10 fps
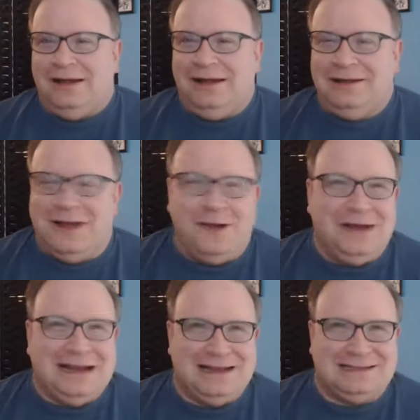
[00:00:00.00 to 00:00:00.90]
No, he
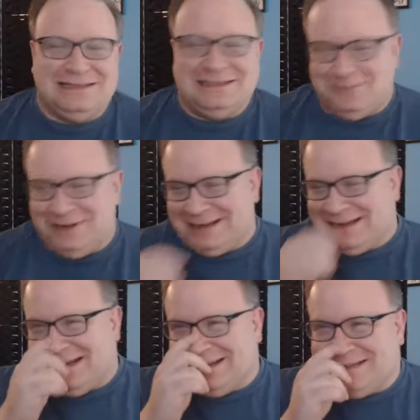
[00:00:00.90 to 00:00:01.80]
doesn't. But
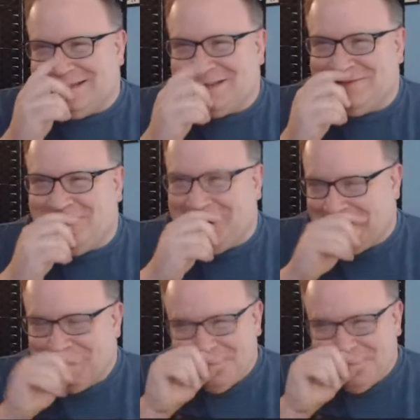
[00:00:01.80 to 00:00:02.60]
that's funny.